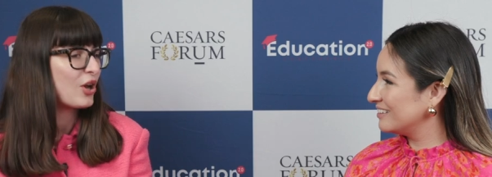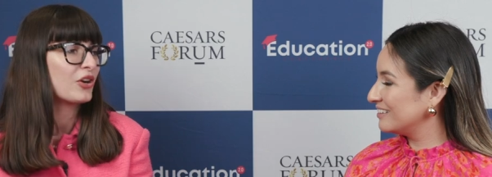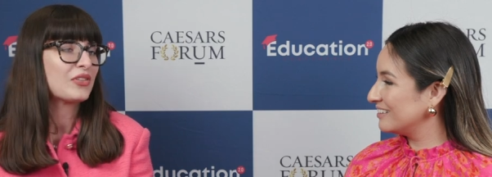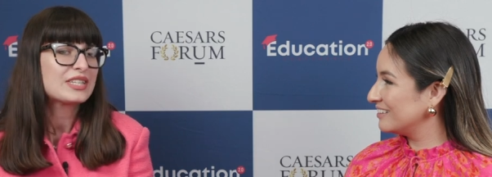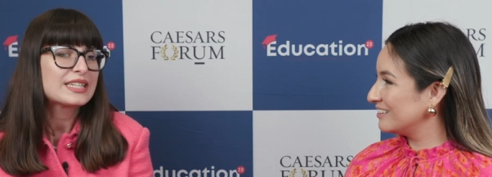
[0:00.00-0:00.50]
Speaker 1: to
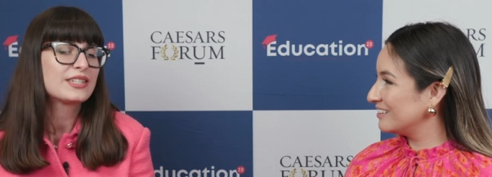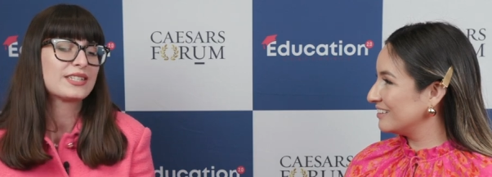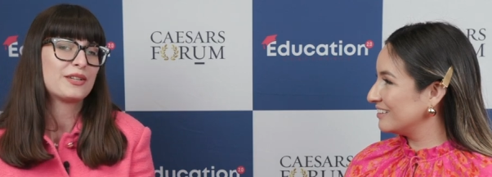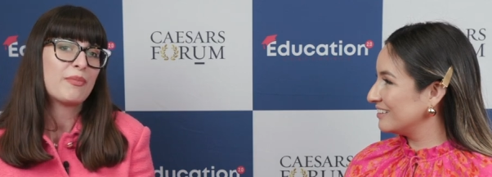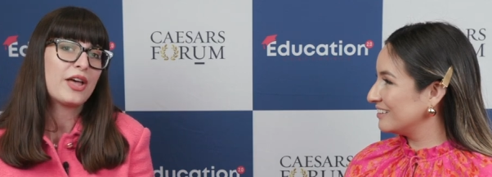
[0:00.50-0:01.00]
learn the
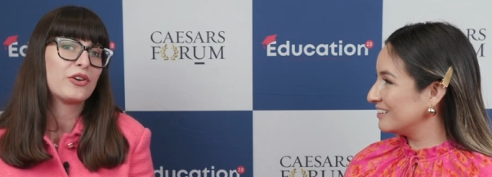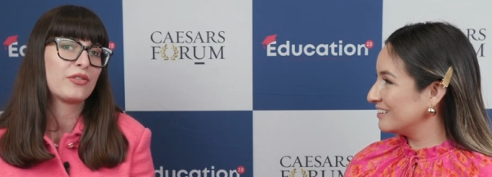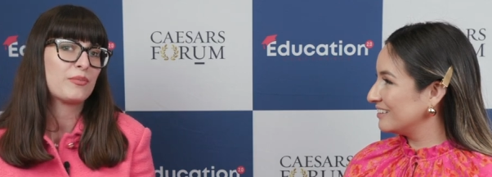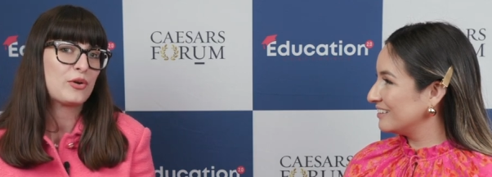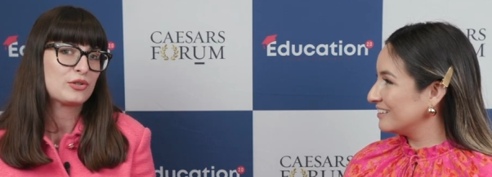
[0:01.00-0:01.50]
skills that matter
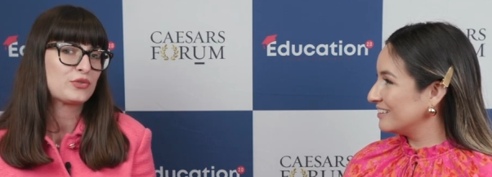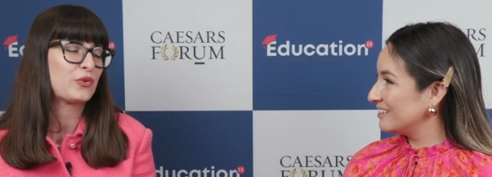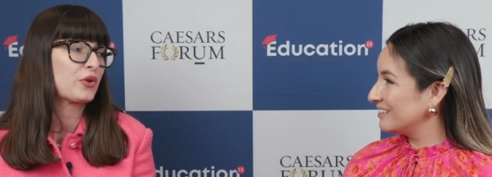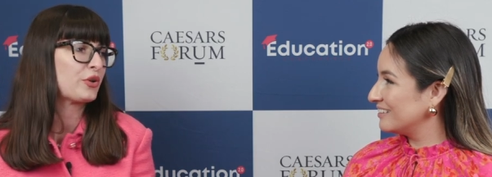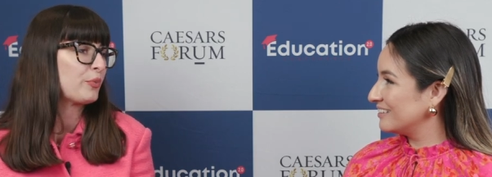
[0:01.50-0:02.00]
the most
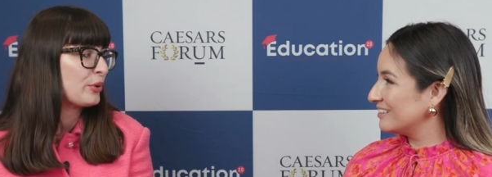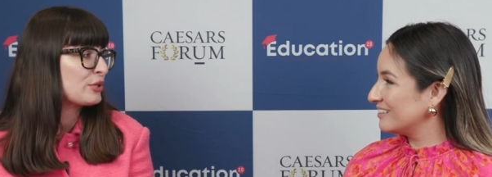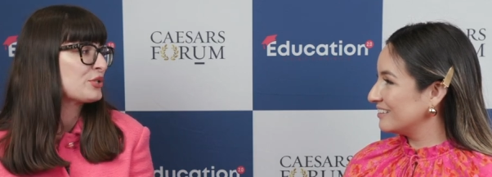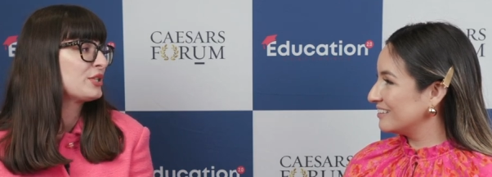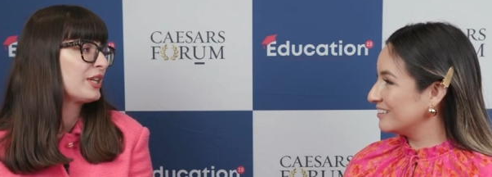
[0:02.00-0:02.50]
for their
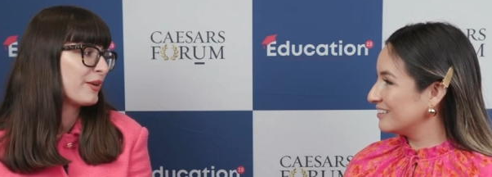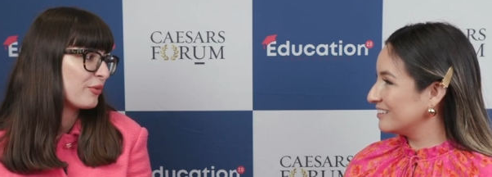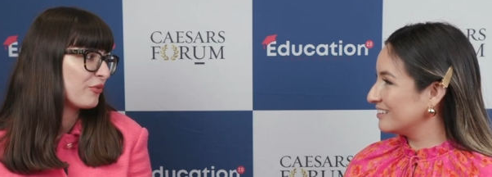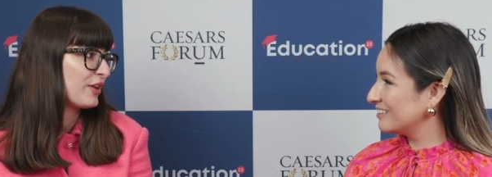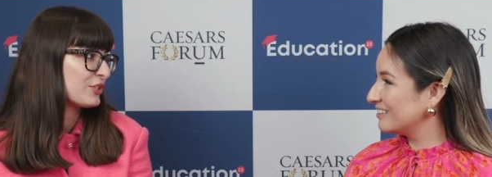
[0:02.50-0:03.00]
personal
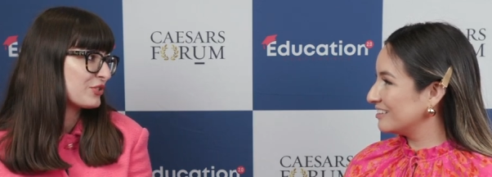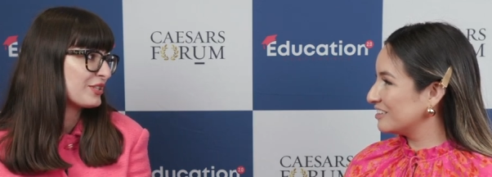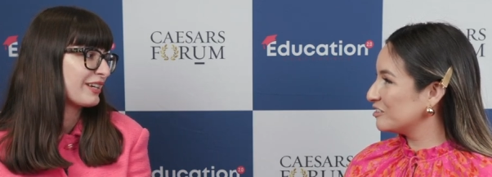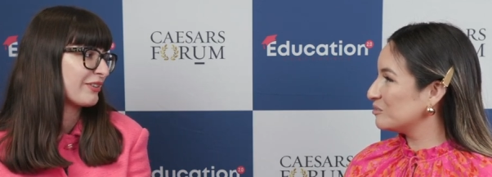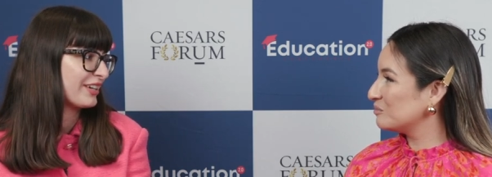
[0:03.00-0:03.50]
and
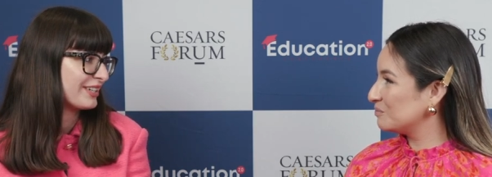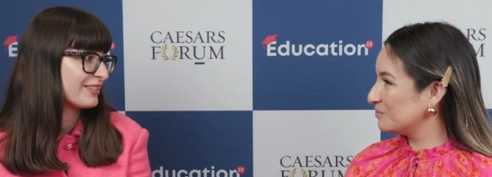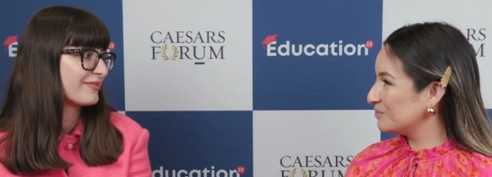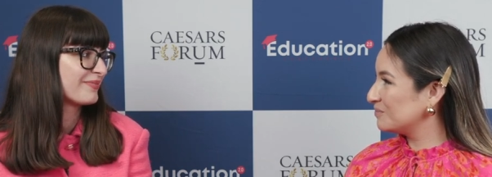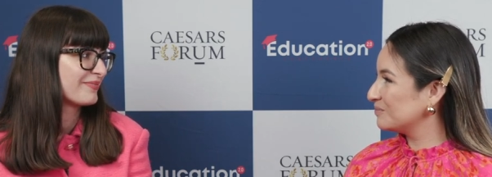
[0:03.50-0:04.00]
professional
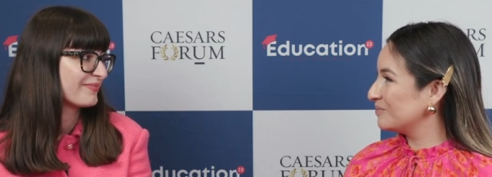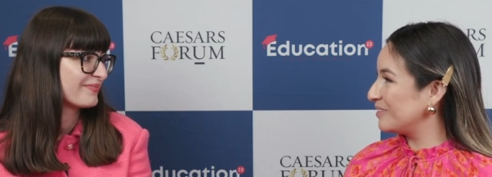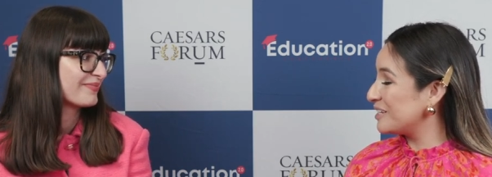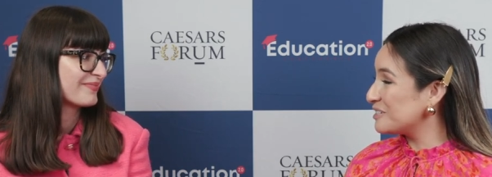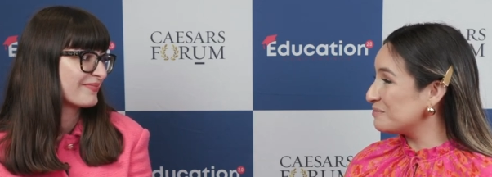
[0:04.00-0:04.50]
career.
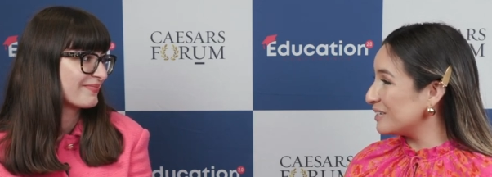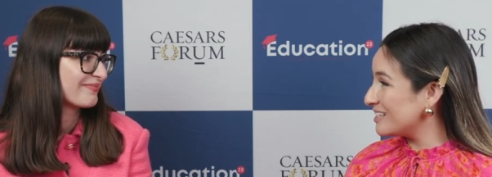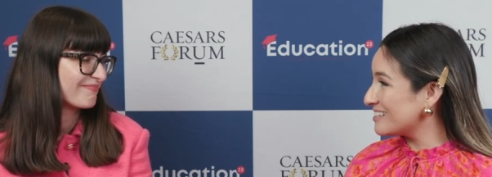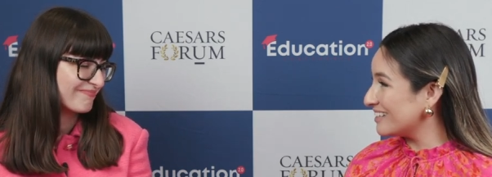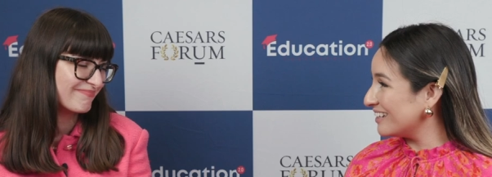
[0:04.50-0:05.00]
Speaker 2: That's
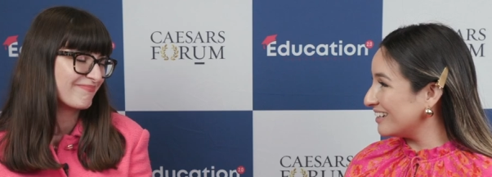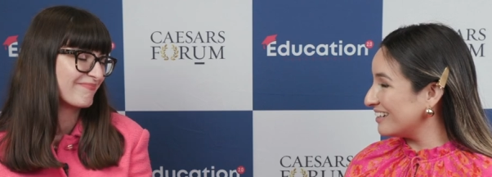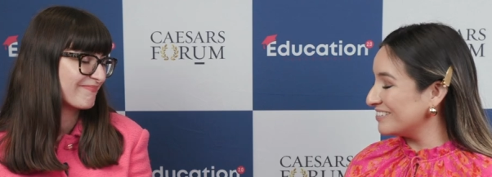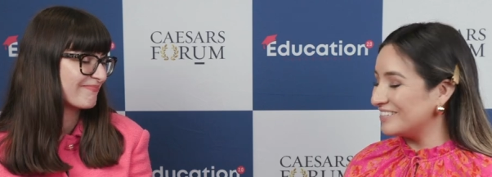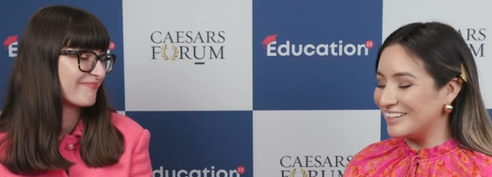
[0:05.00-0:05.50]
amazing.
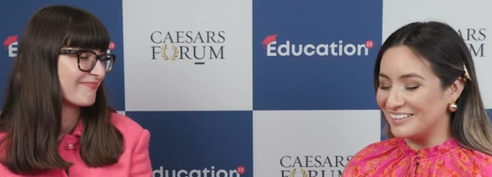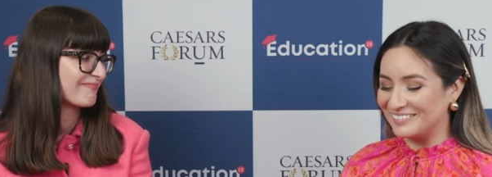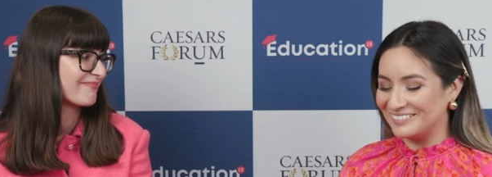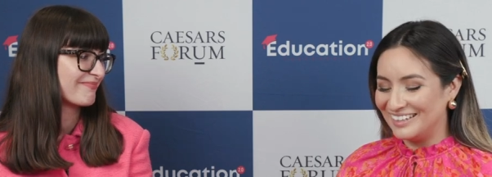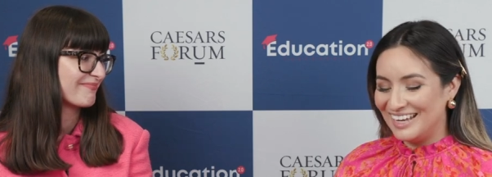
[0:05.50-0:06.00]

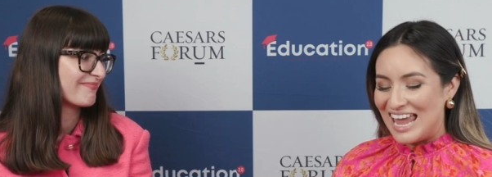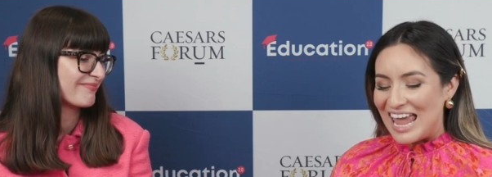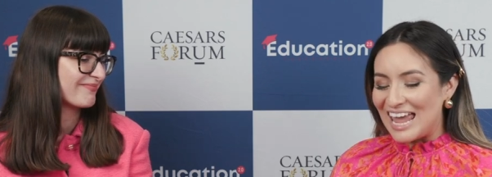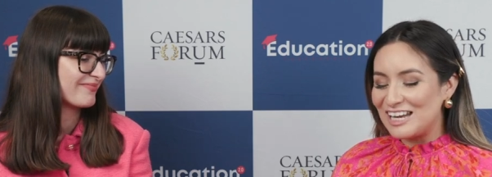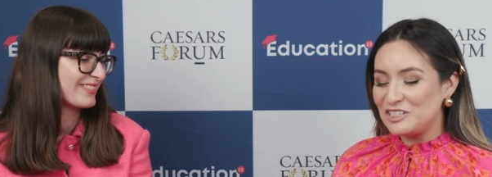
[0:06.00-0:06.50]
Wow.
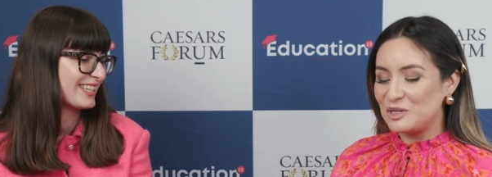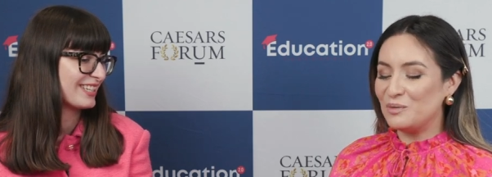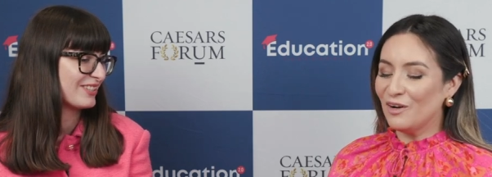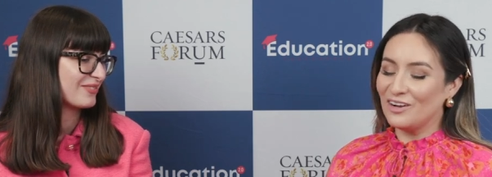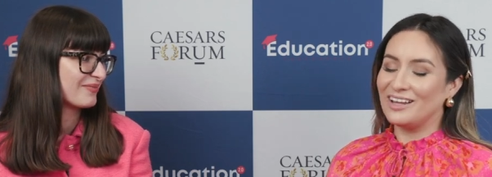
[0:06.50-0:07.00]
And
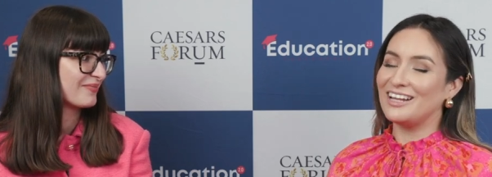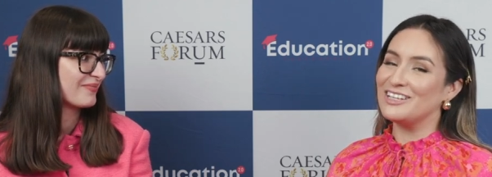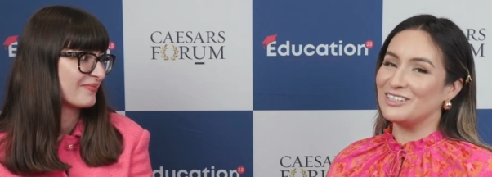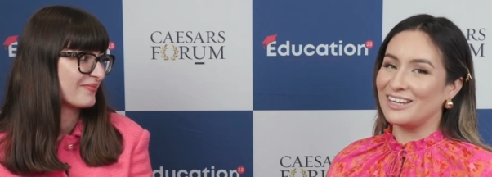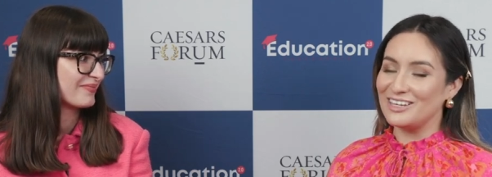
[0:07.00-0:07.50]
you are an
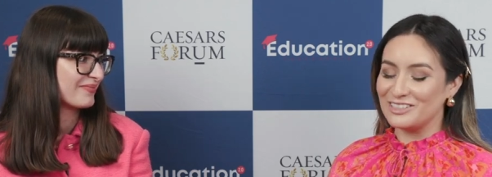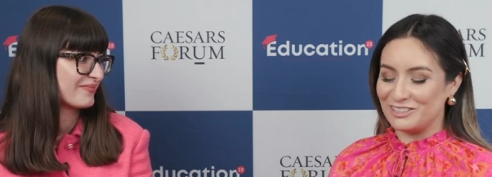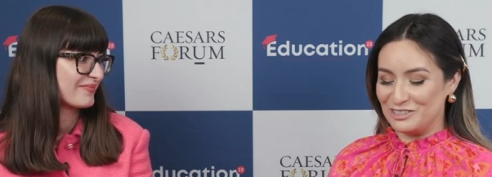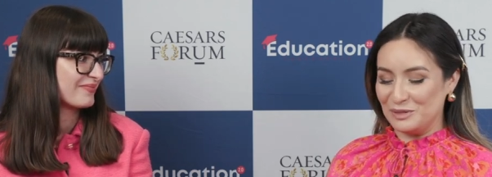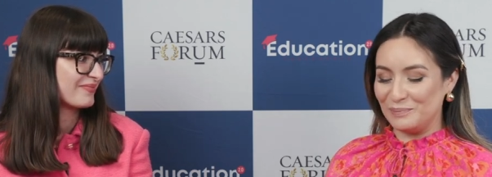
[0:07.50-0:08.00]

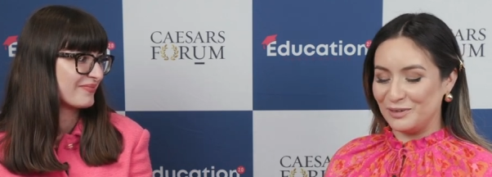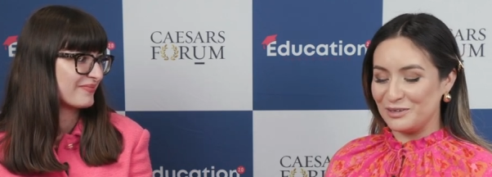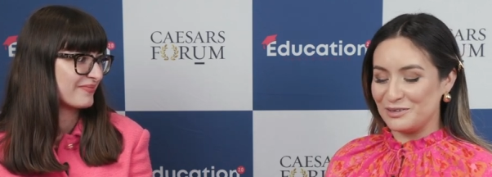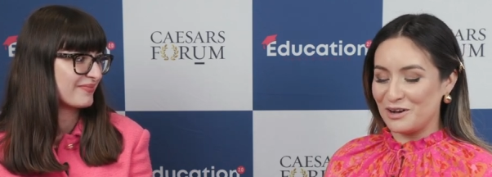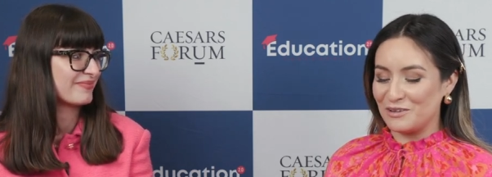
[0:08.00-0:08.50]
Education
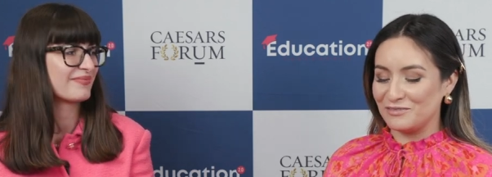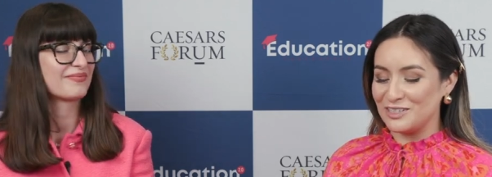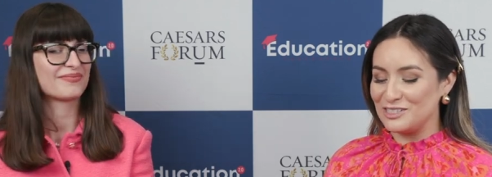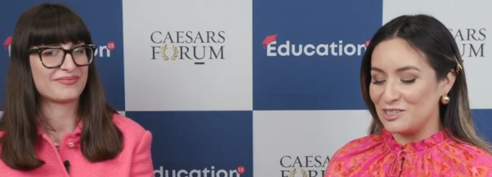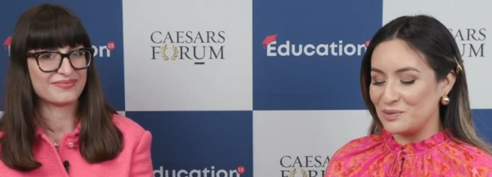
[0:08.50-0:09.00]
2.0
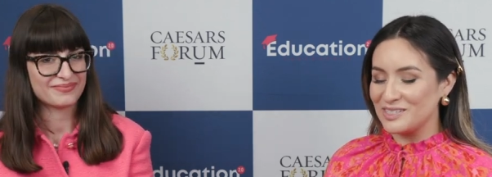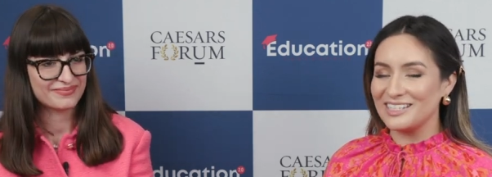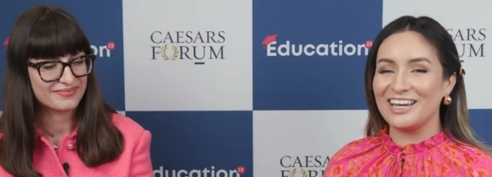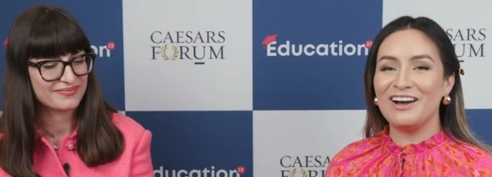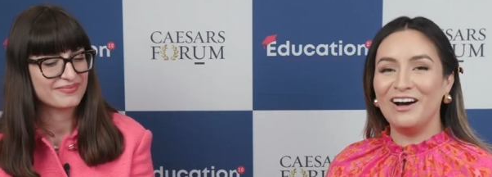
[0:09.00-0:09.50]
Conference USA